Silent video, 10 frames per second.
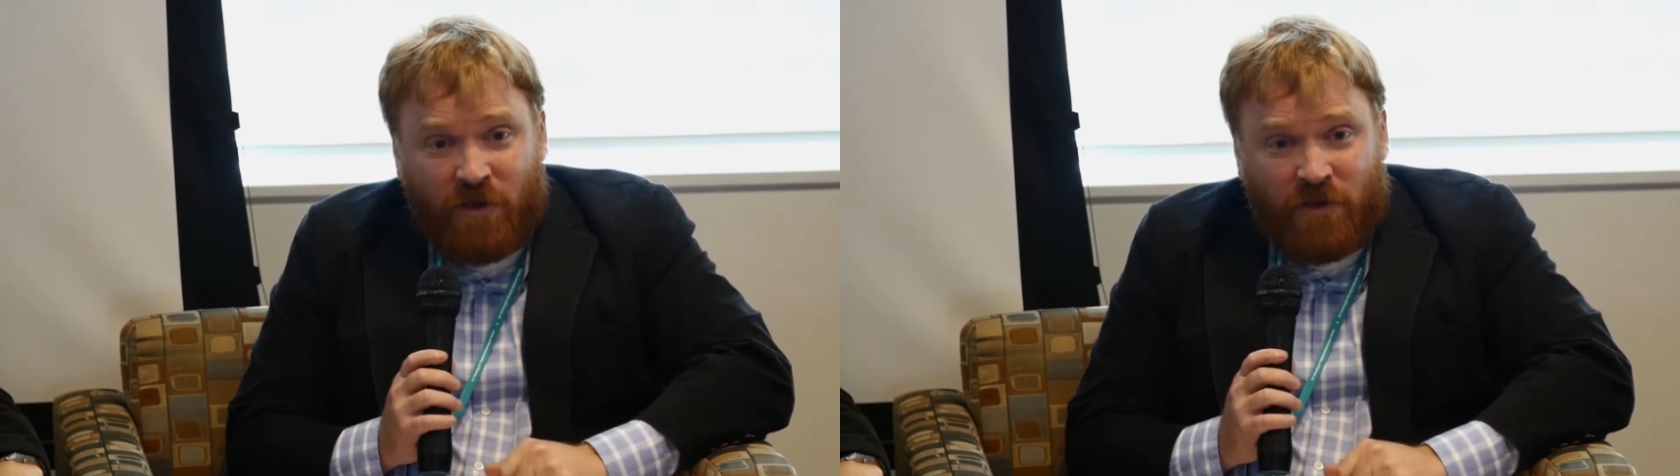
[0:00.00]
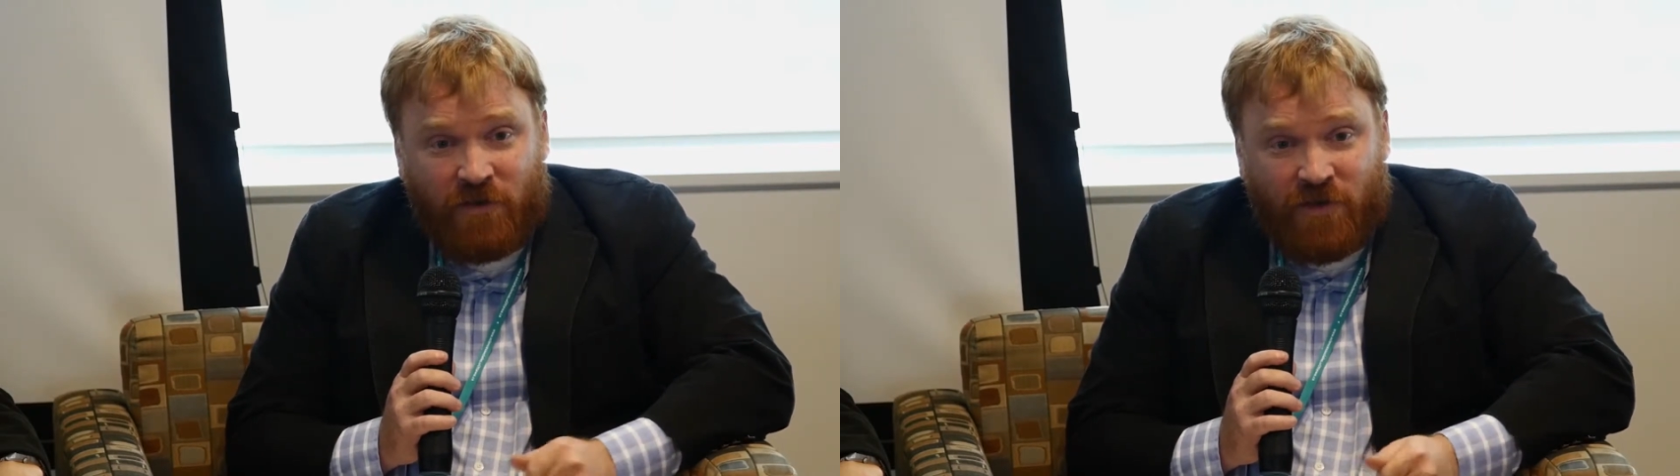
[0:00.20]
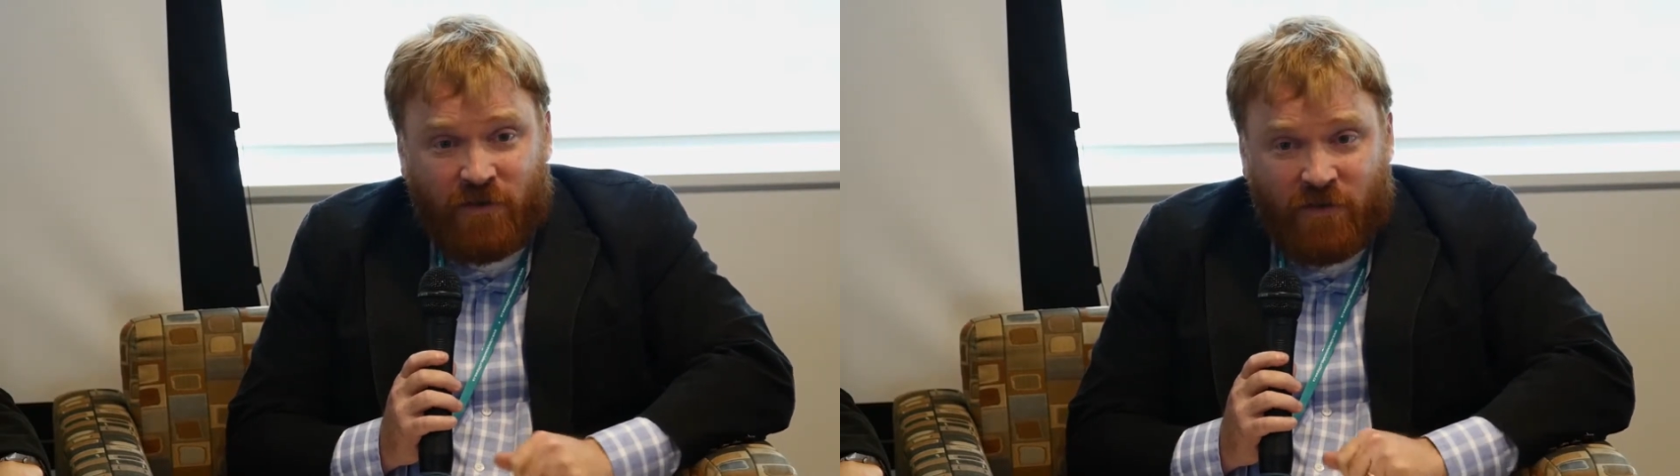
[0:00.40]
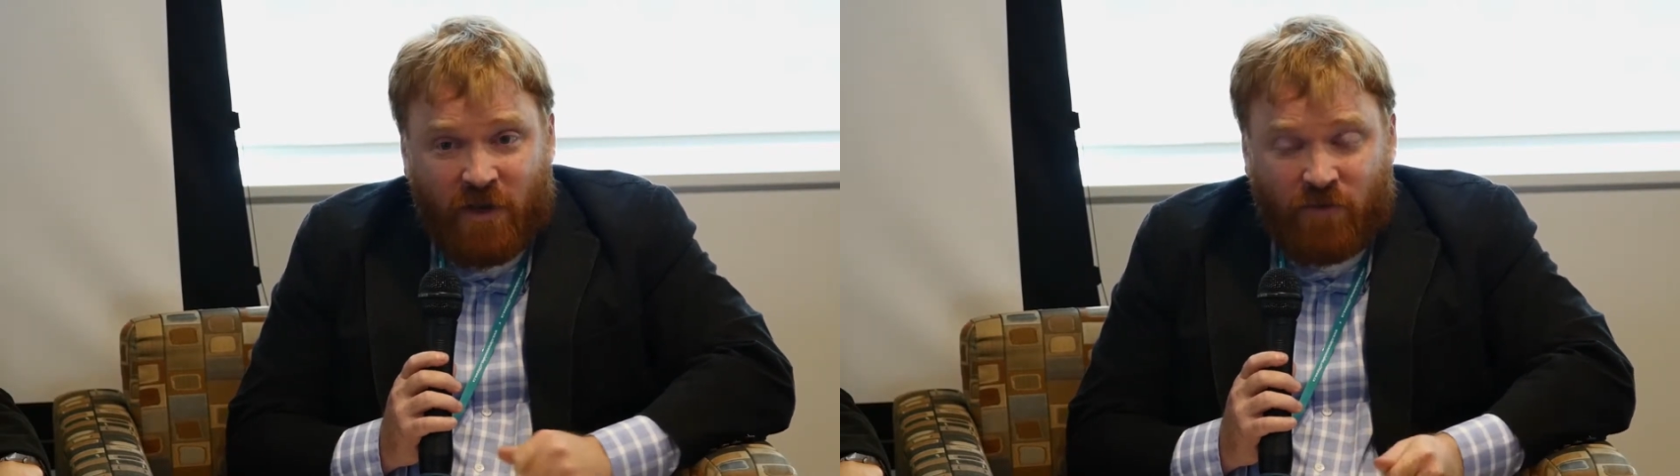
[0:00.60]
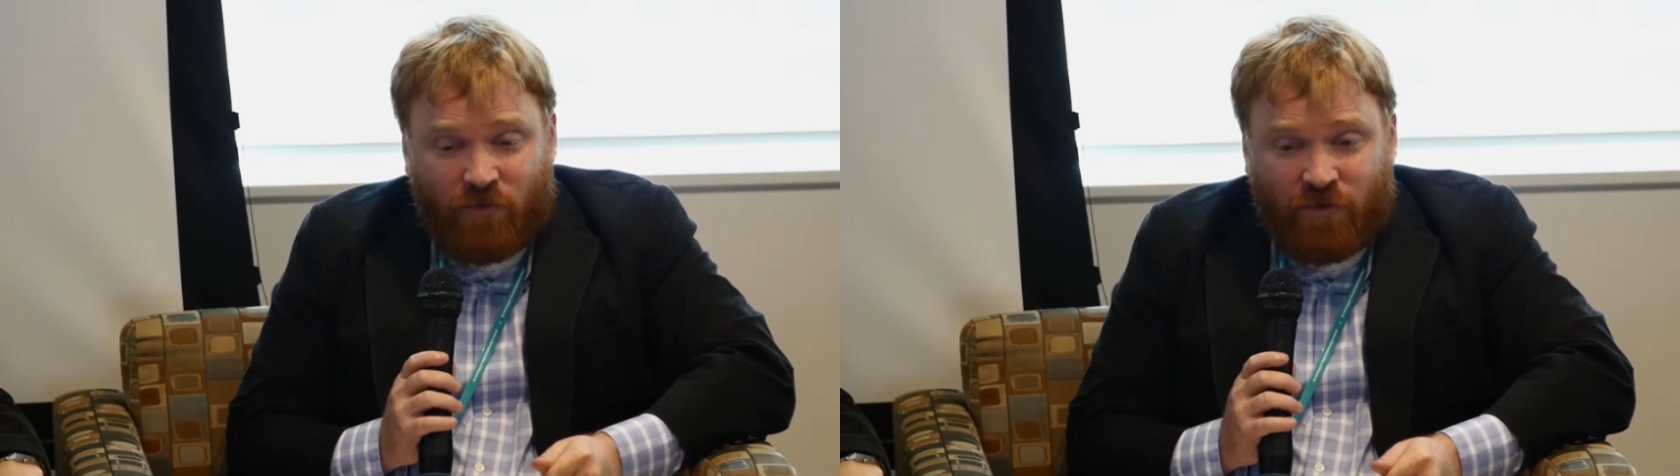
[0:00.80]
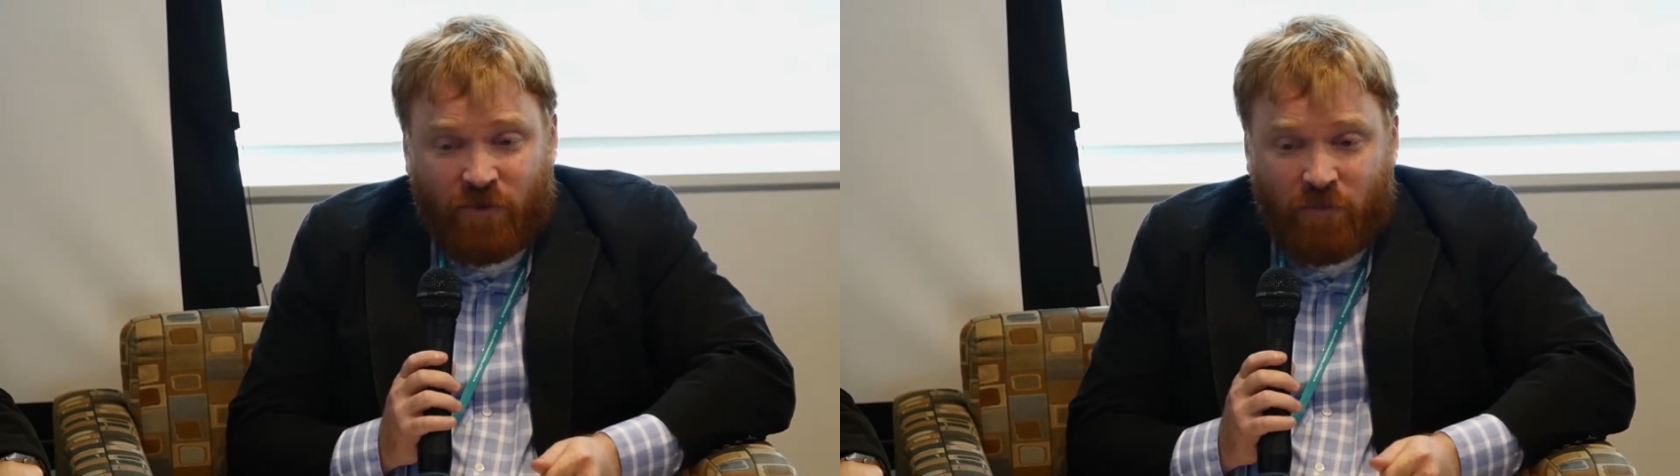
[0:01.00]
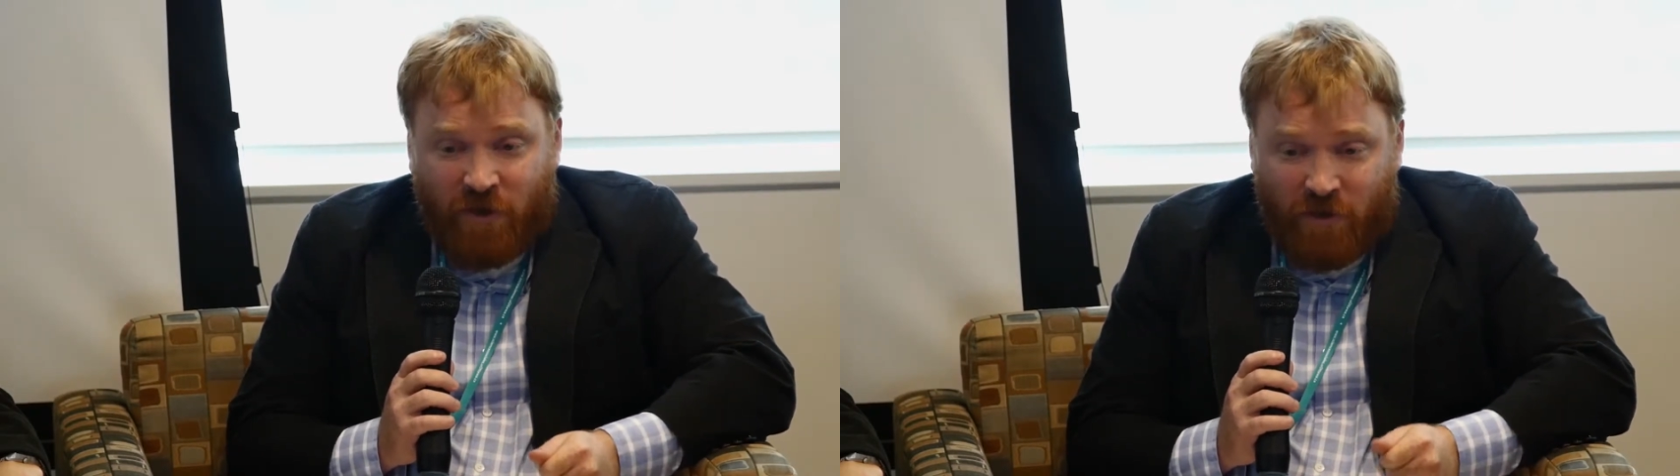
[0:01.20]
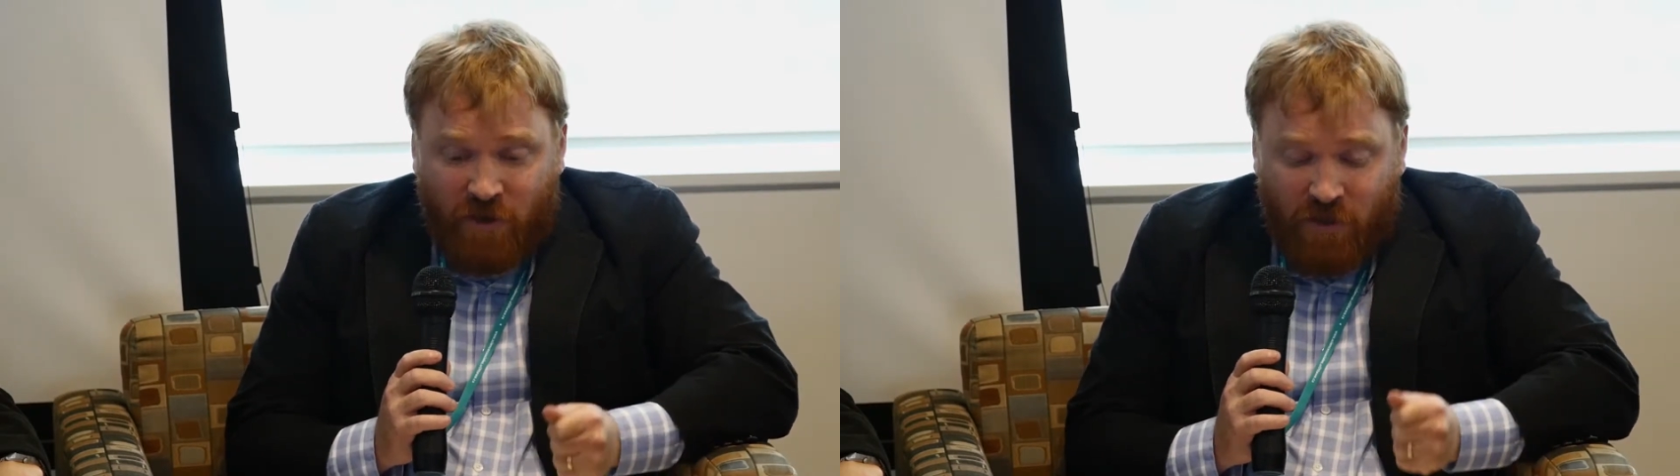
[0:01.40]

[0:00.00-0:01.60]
Tajikistan and Georgia. But